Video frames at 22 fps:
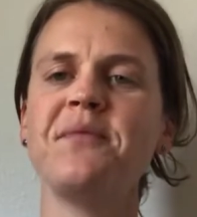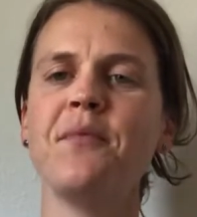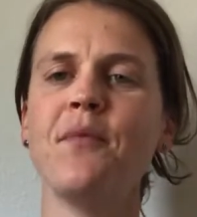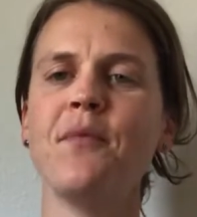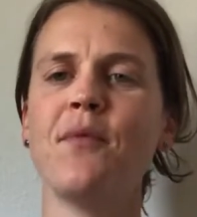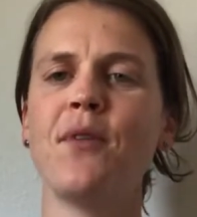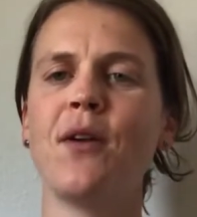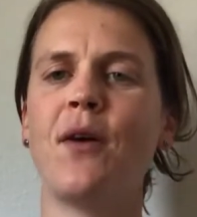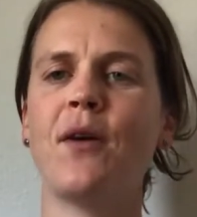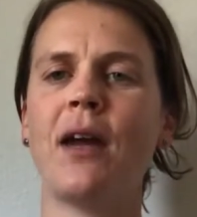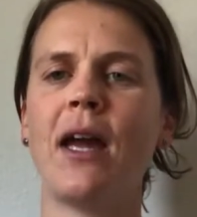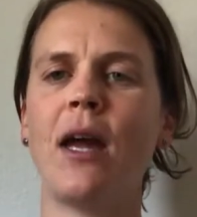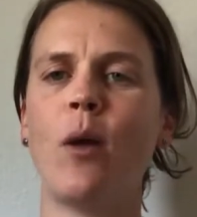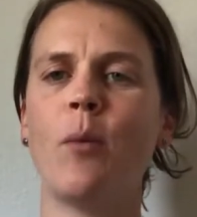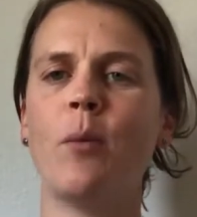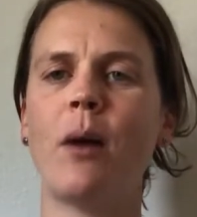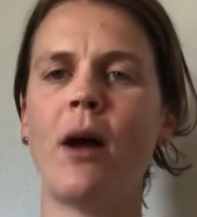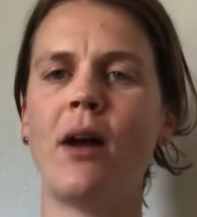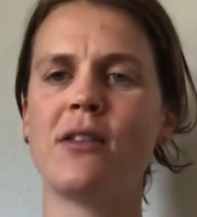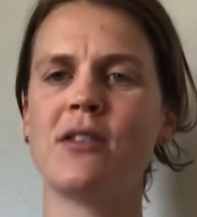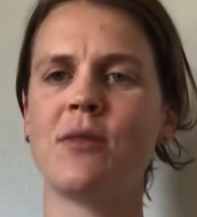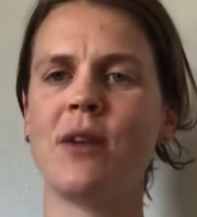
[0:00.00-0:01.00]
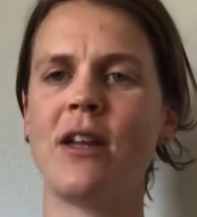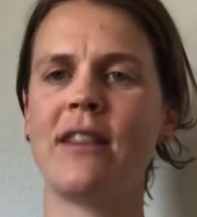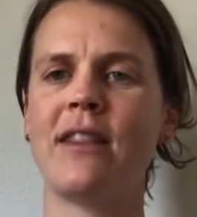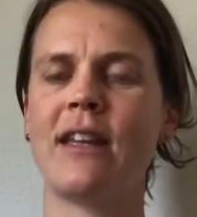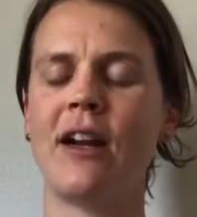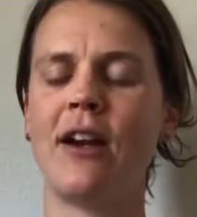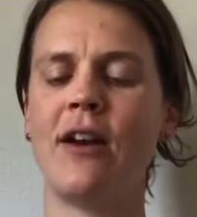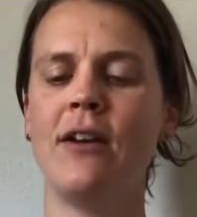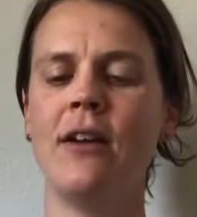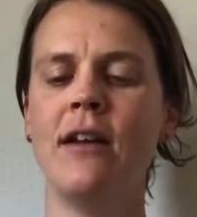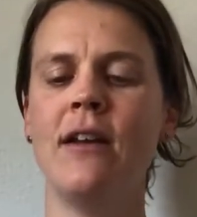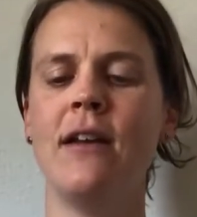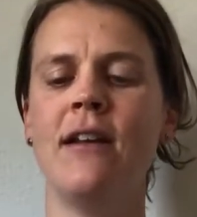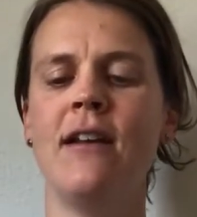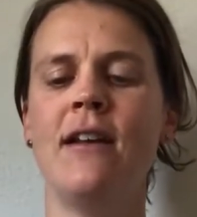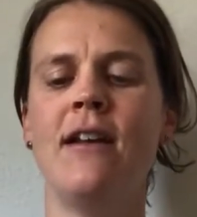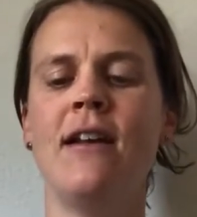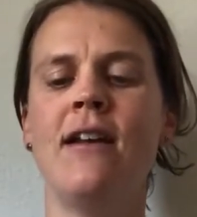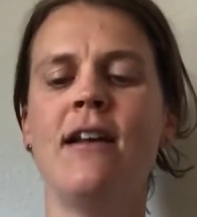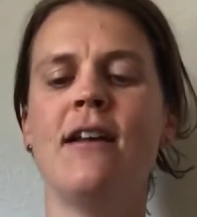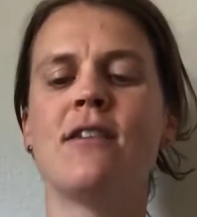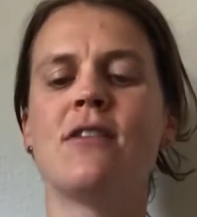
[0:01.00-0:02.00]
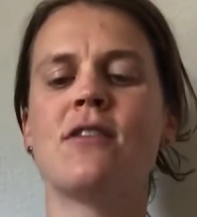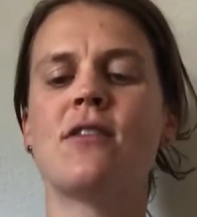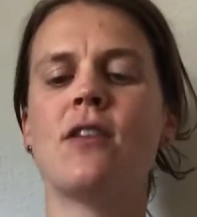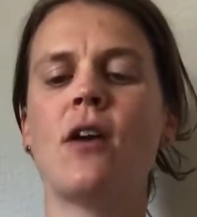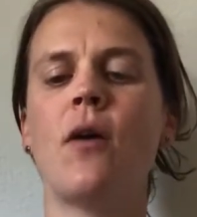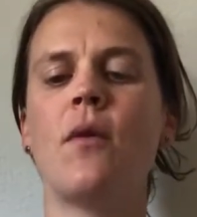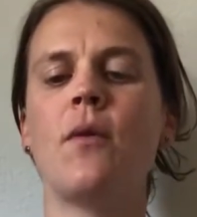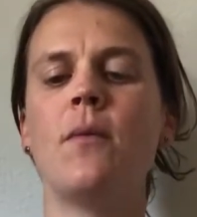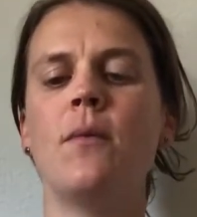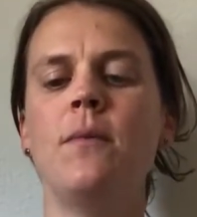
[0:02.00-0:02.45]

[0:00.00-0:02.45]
Okay, I'll pause right there. So,